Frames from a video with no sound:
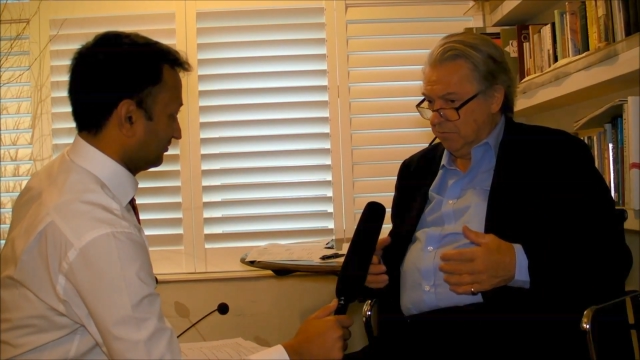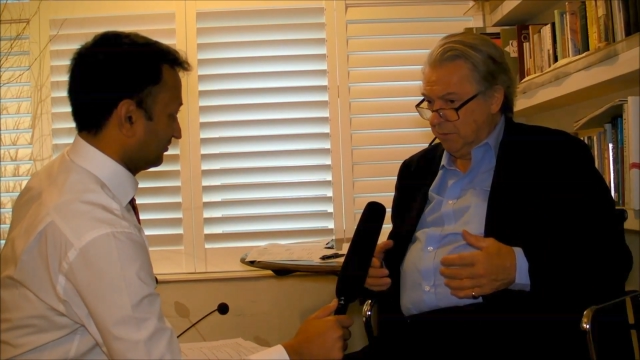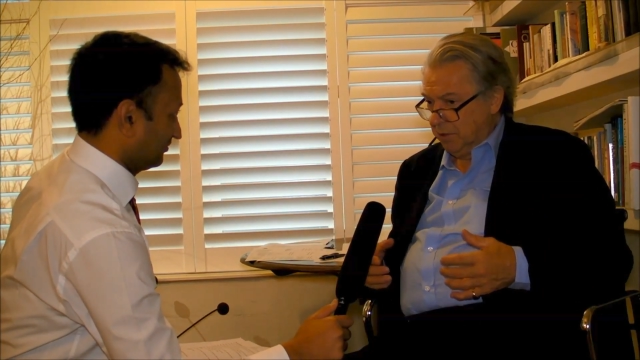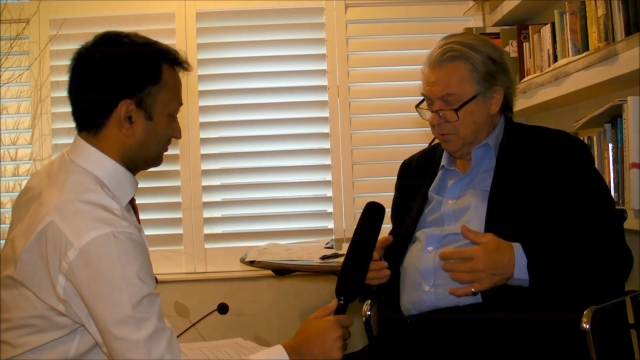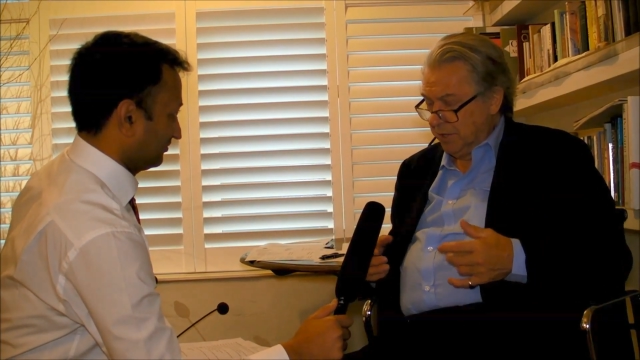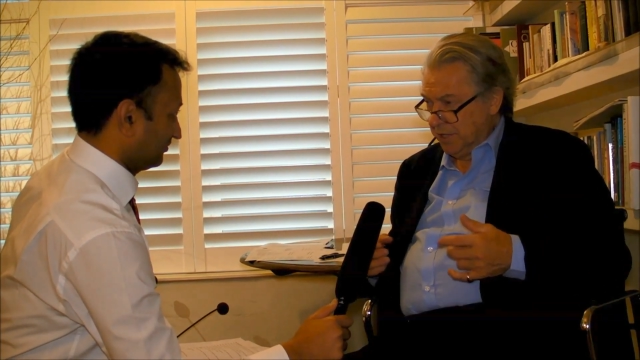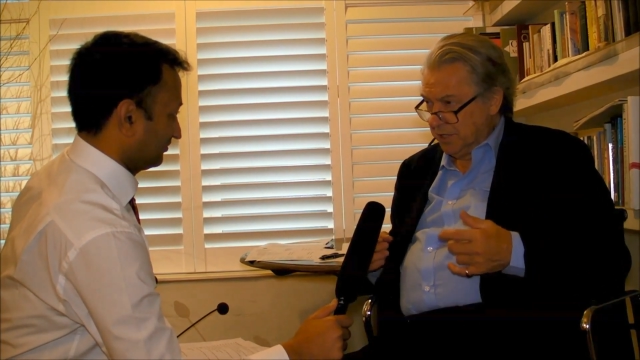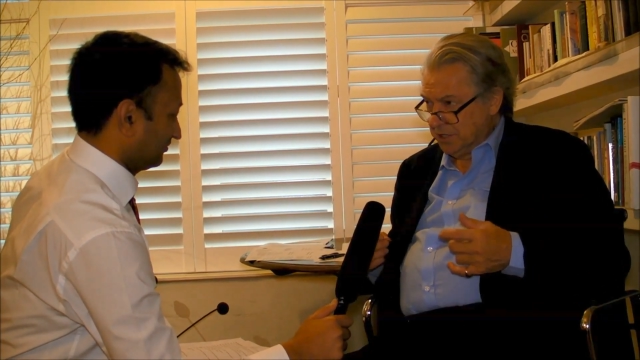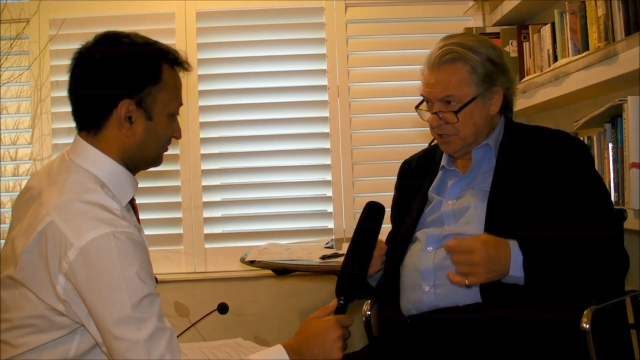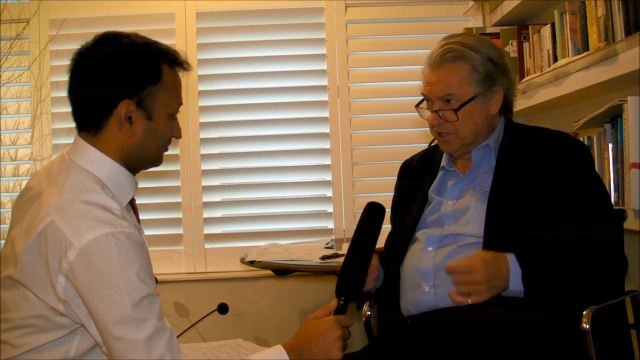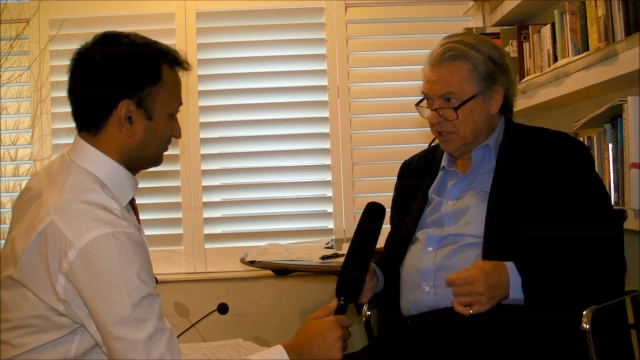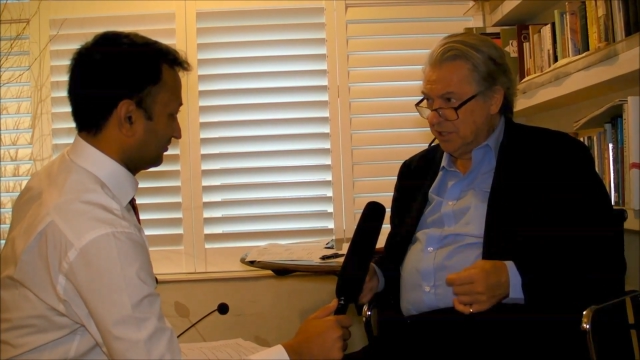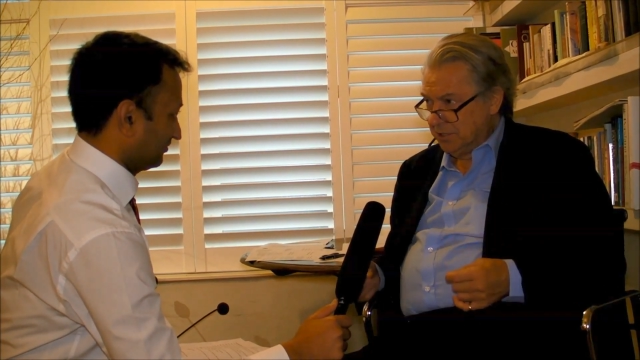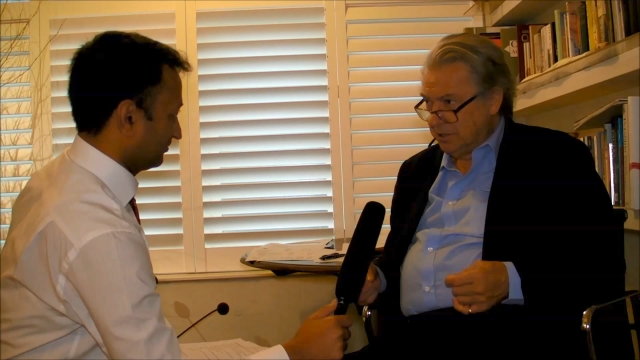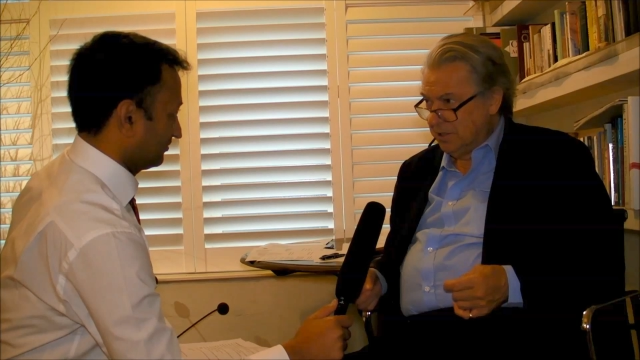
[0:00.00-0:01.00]
Speaker 1: but we are
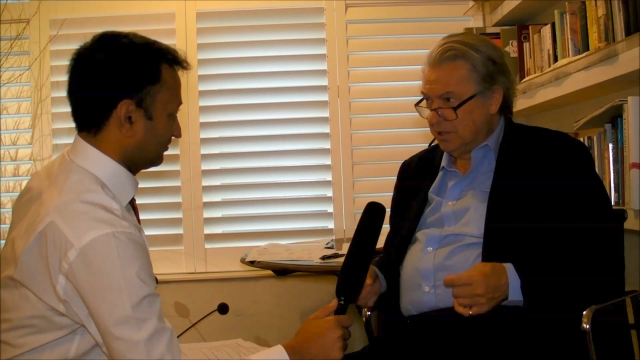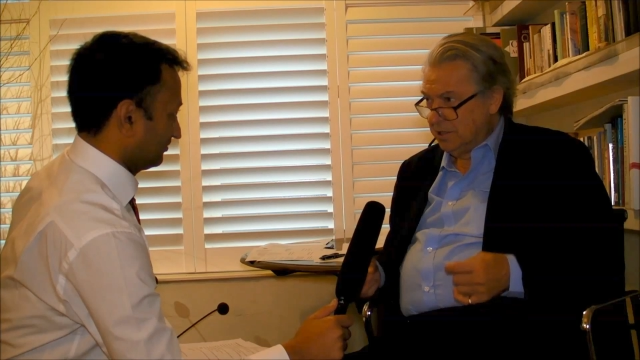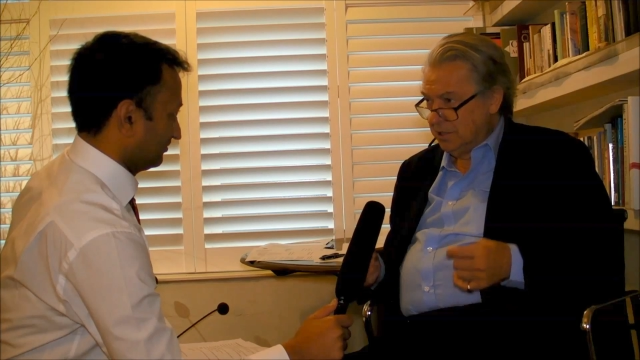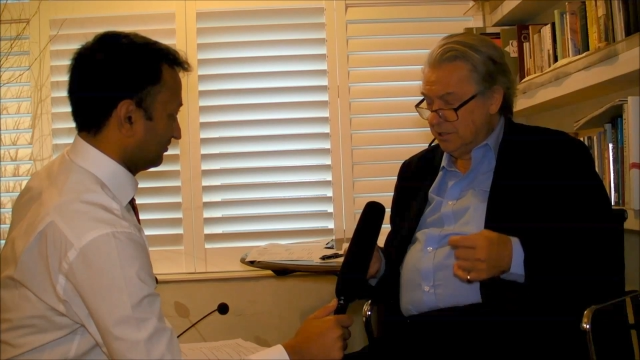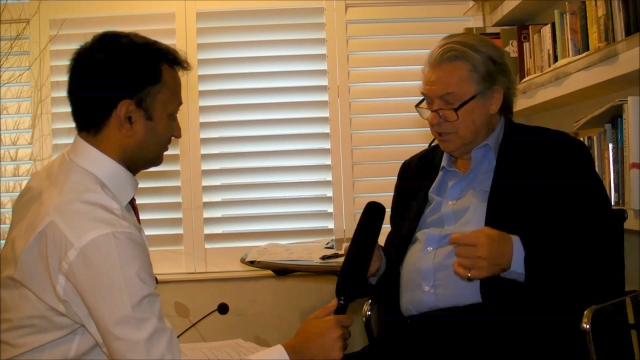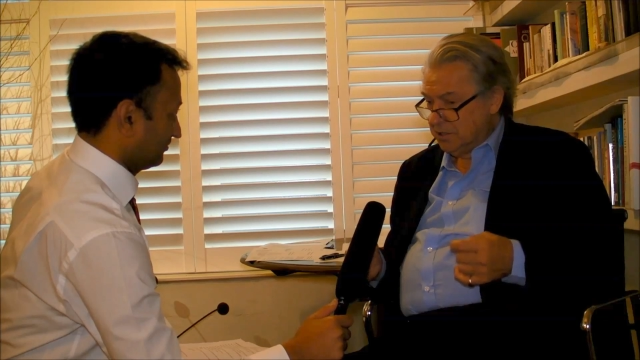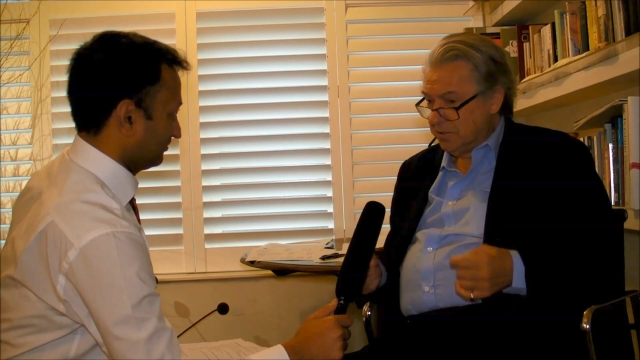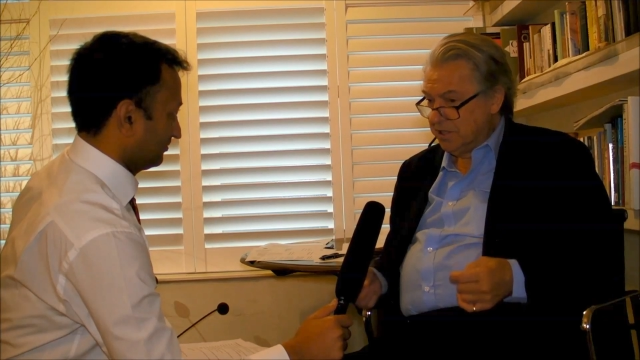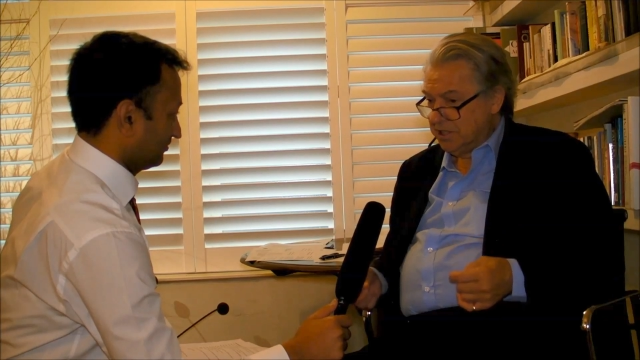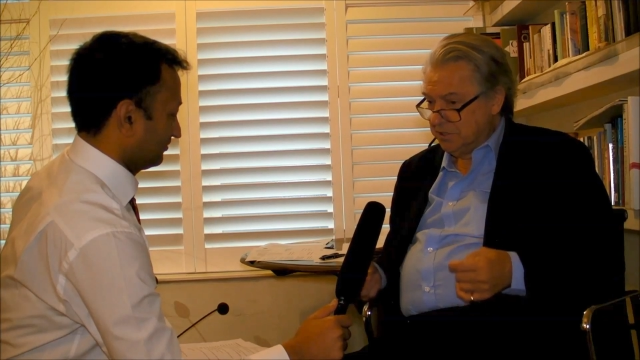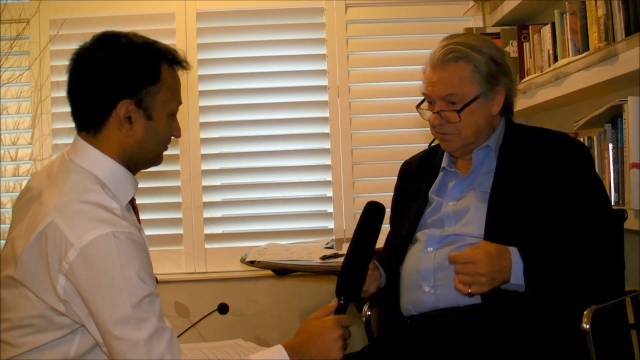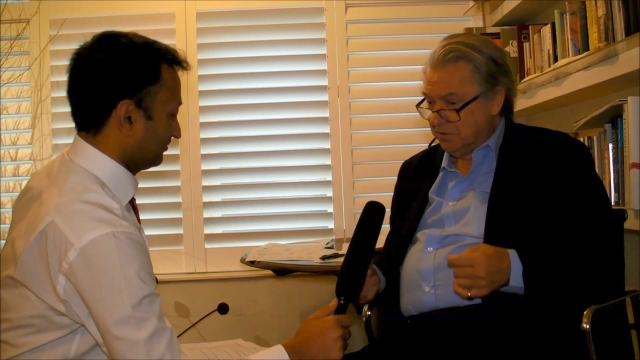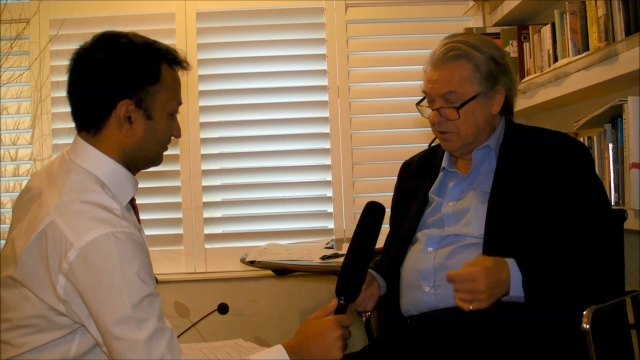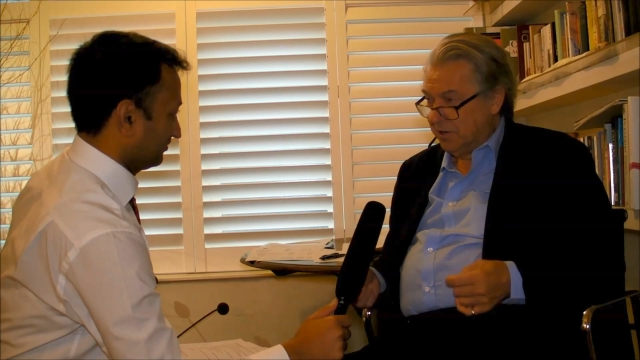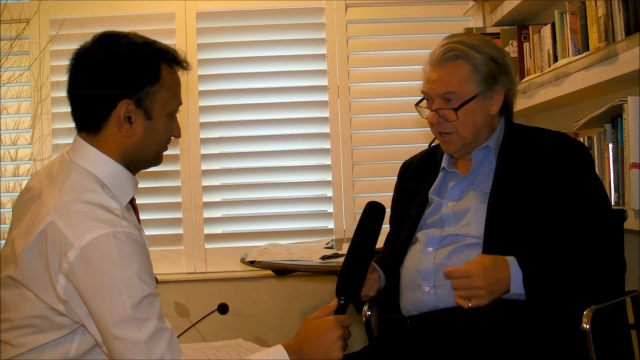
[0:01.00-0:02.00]
still
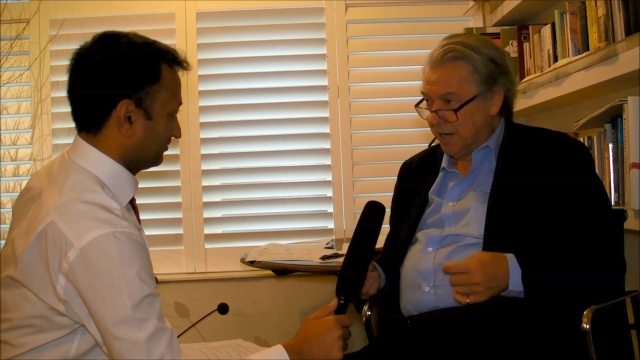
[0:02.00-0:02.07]
twenty-four